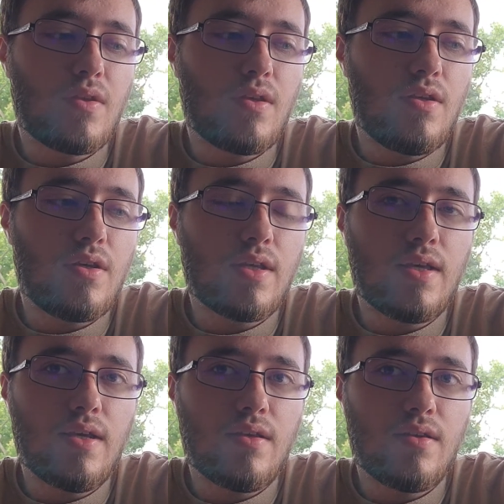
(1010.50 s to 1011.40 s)
You can
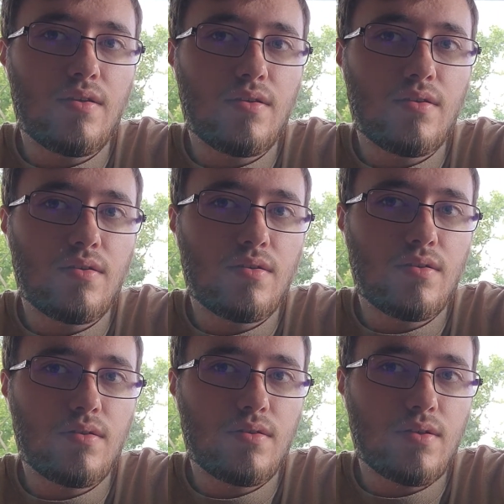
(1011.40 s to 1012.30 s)
get
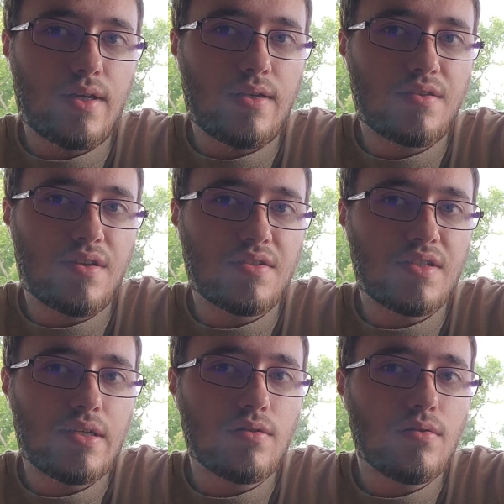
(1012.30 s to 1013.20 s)
like a
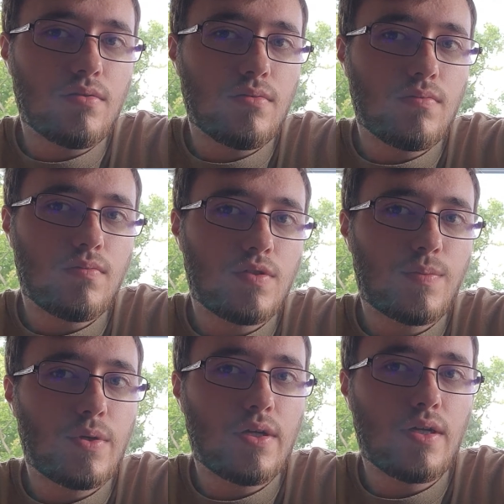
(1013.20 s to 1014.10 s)
single
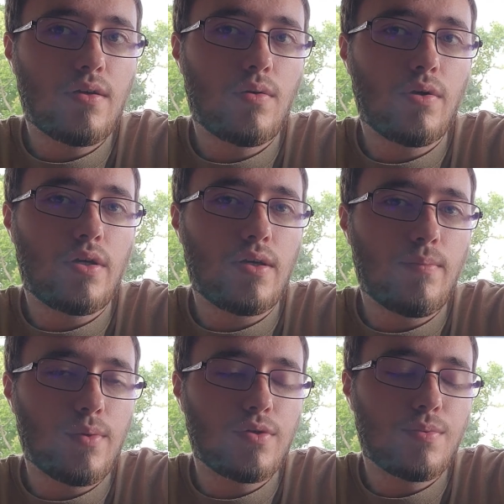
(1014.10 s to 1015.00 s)
spring, or you can get
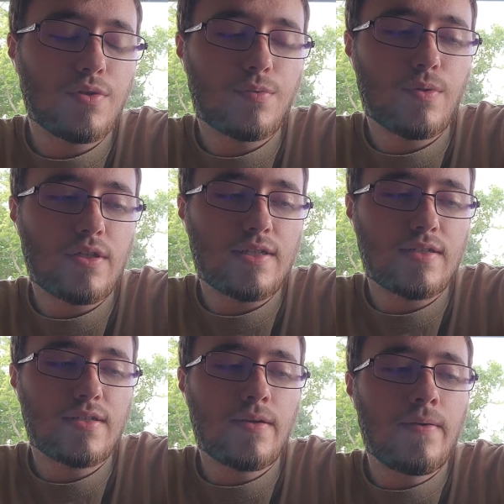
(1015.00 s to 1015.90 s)
multiple
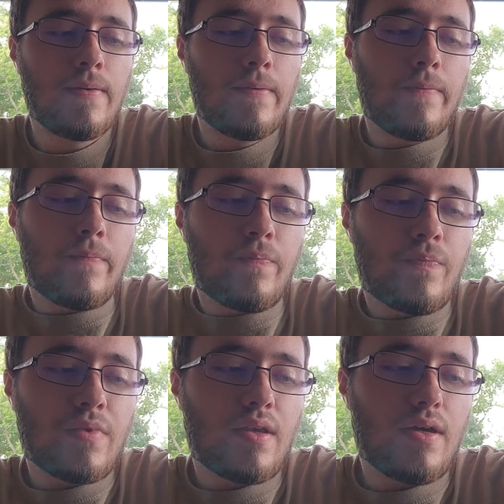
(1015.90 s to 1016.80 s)
springs.
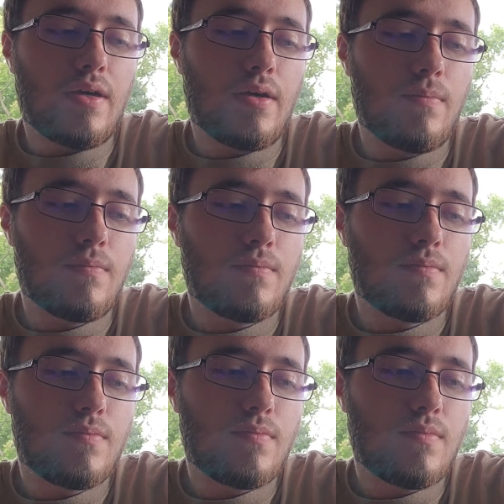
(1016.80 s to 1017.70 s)

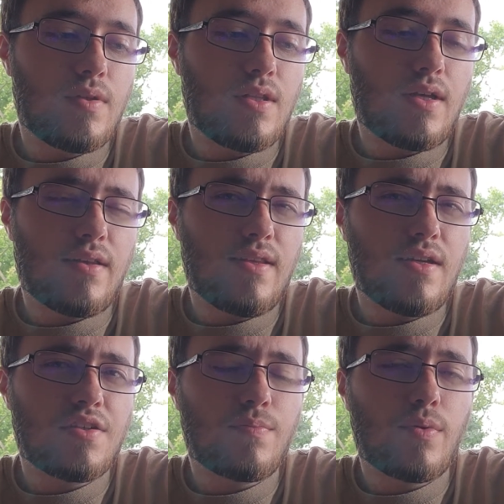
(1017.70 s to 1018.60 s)
I think
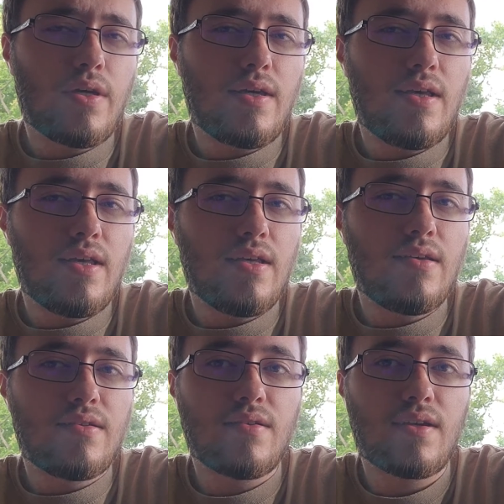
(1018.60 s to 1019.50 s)
a spring kit
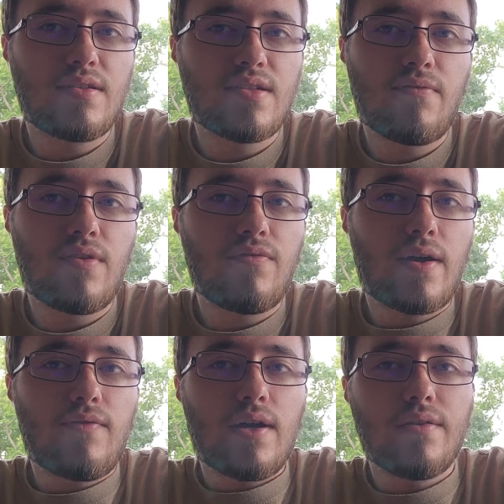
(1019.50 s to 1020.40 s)
is like
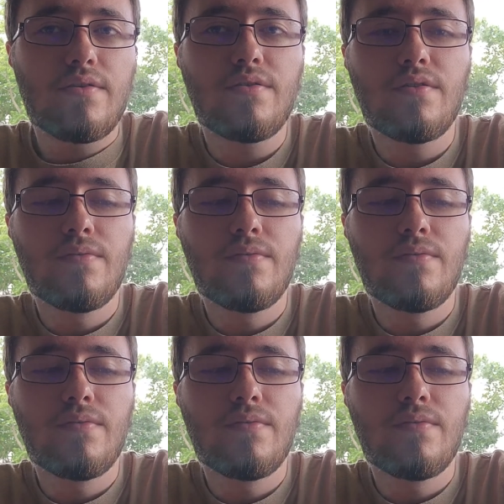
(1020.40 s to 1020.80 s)
$75,